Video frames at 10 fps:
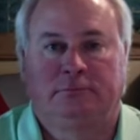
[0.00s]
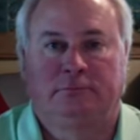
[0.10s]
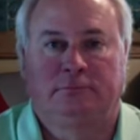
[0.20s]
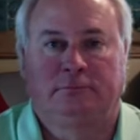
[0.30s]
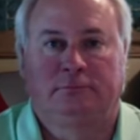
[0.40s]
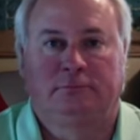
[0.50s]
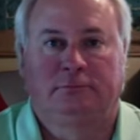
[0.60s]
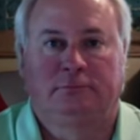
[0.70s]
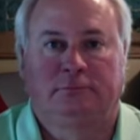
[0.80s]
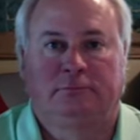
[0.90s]

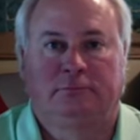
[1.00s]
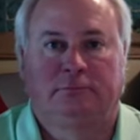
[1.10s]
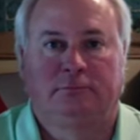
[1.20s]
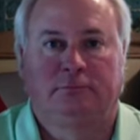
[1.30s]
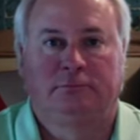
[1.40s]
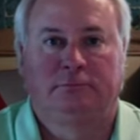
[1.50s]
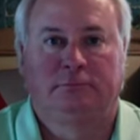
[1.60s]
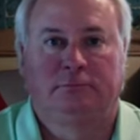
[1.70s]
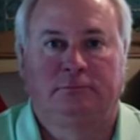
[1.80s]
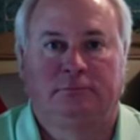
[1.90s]

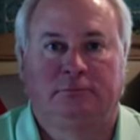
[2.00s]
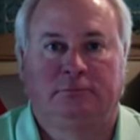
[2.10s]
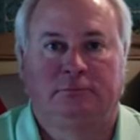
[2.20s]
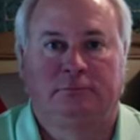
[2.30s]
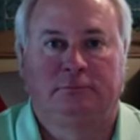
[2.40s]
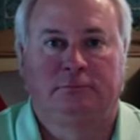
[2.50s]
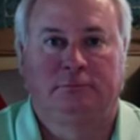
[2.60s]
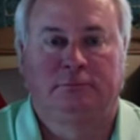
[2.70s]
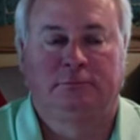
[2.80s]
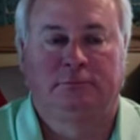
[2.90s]

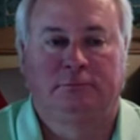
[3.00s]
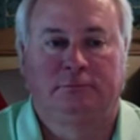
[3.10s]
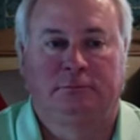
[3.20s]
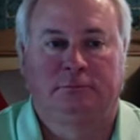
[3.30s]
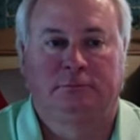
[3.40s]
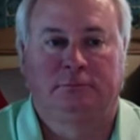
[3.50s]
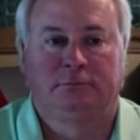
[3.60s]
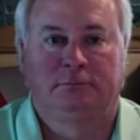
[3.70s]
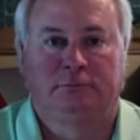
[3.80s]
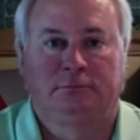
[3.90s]

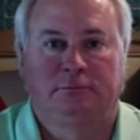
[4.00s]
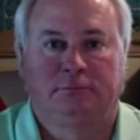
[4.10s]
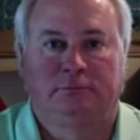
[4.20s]
[no speech]